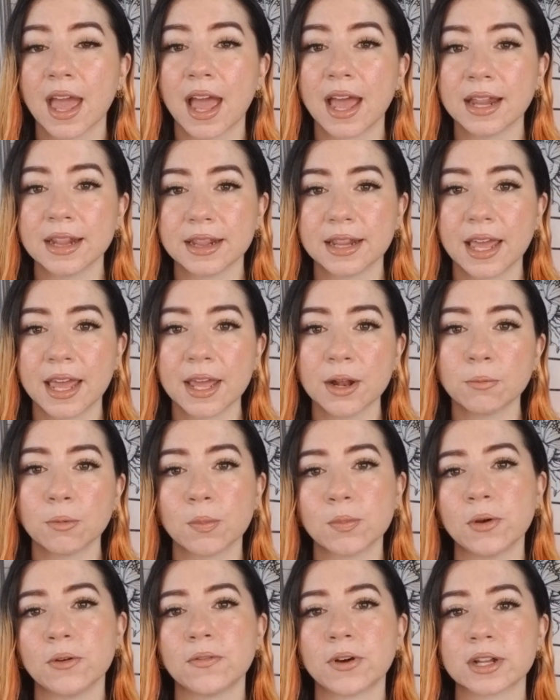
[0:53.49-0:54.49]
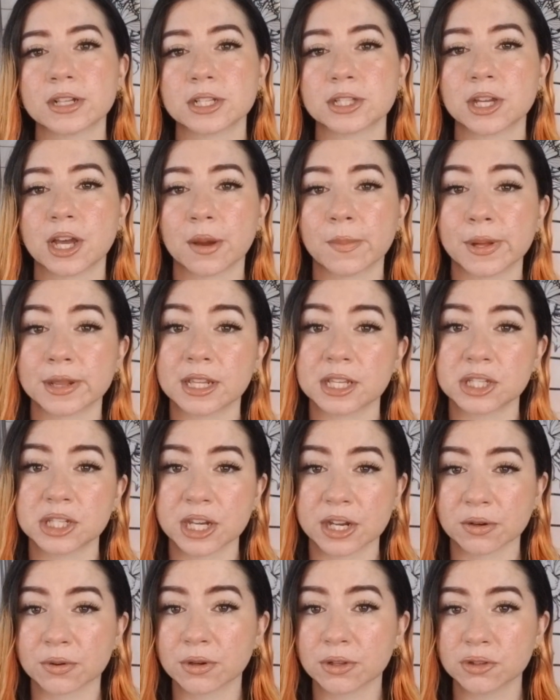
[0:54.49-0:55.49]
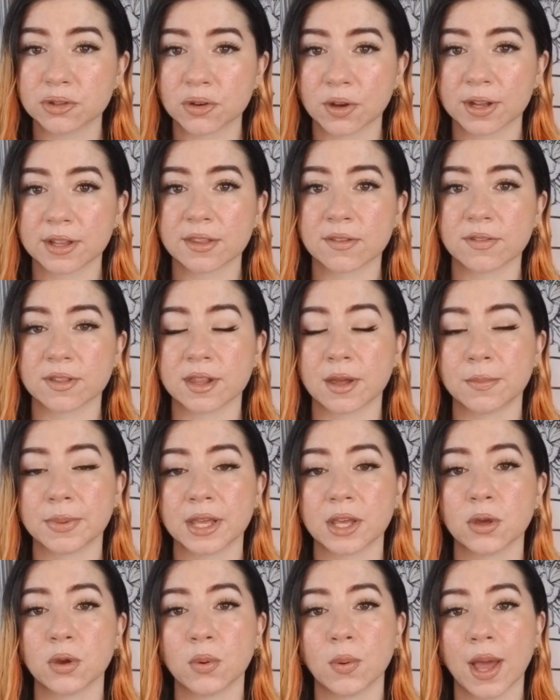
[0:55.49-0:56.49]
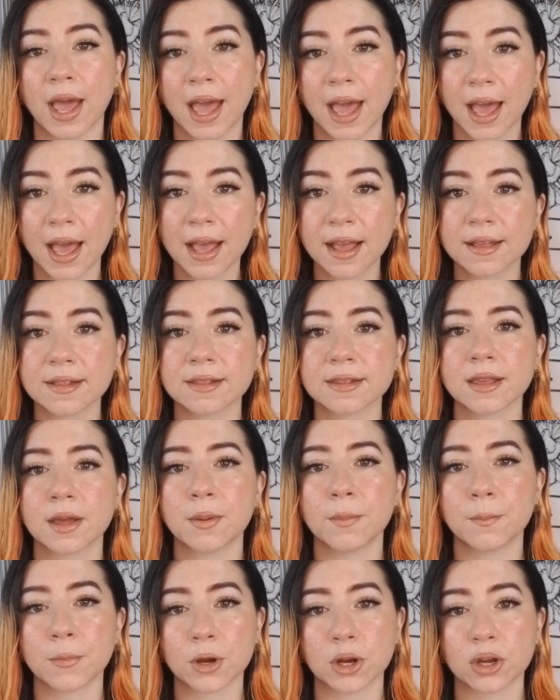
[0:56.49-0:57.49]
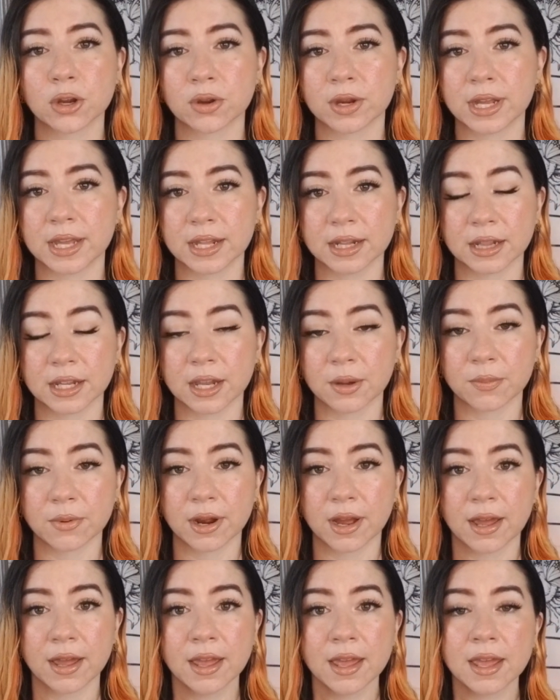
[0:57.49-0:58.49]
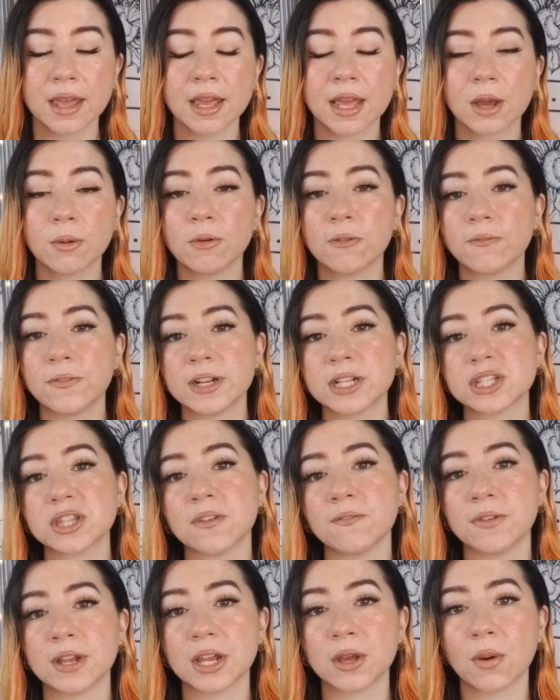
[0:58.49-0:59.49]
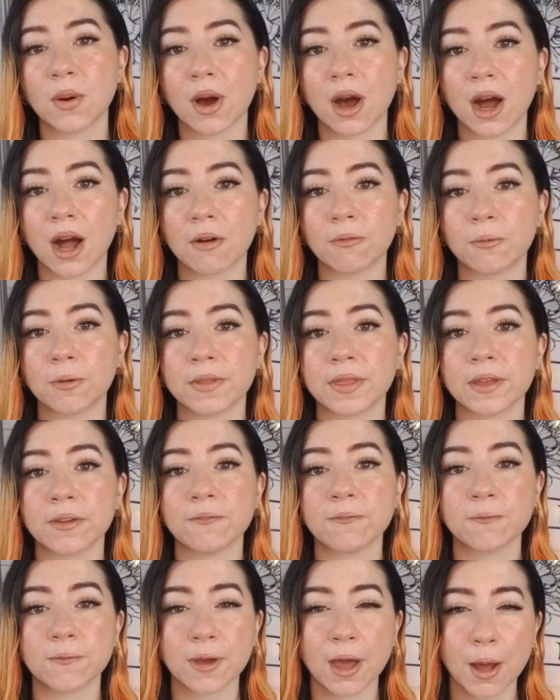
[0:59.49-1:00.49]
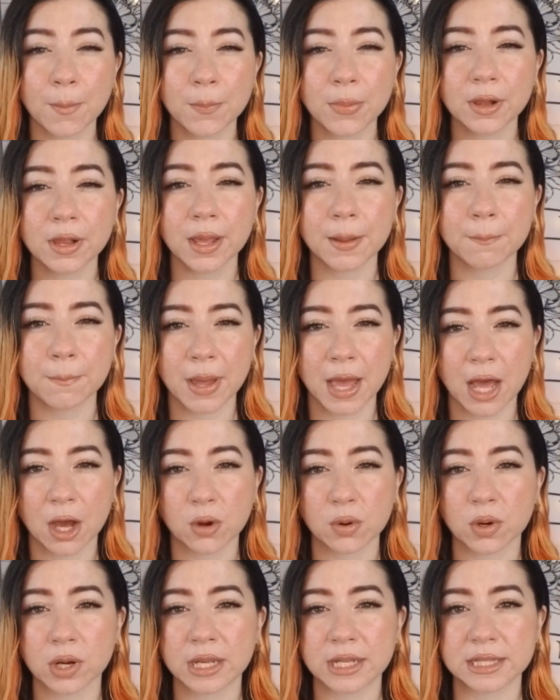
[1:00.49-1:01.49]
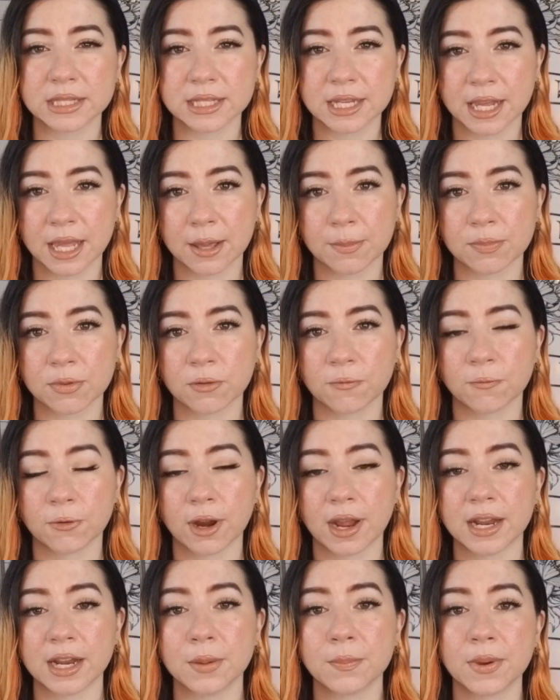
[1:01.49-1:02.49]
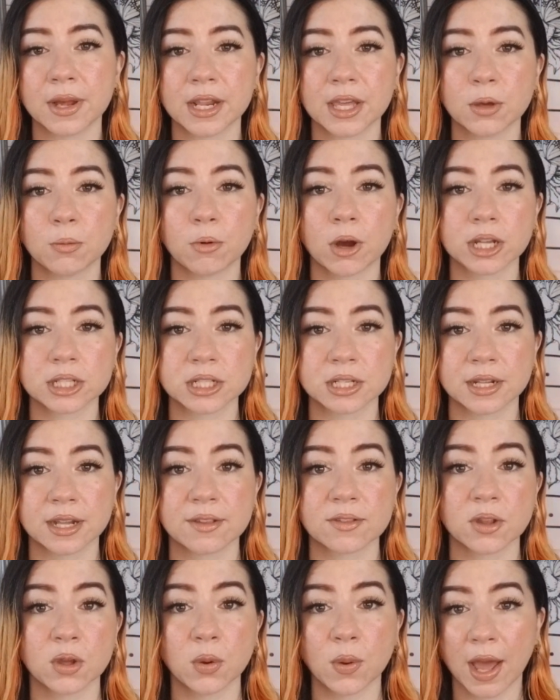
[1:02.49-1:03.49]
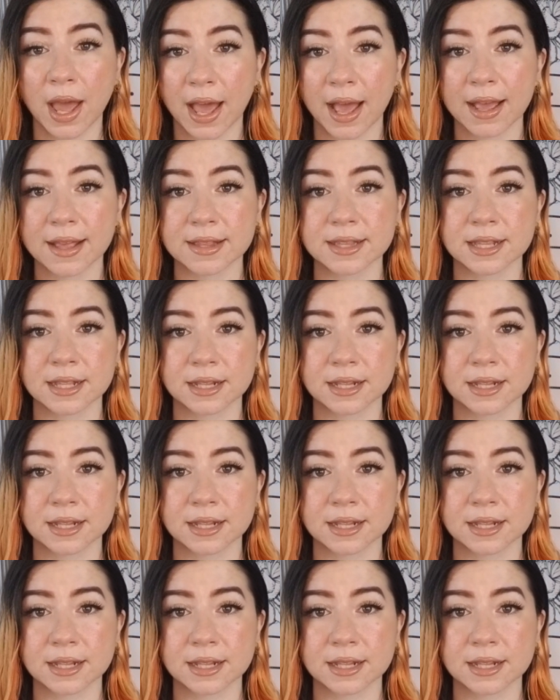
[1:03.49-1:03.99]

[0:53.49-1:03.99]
and then we'll move on to talk about the general traits of somebody who has Mercury in Libra, and we'll finish the video off with a couple empowering tips for anybody watching this who has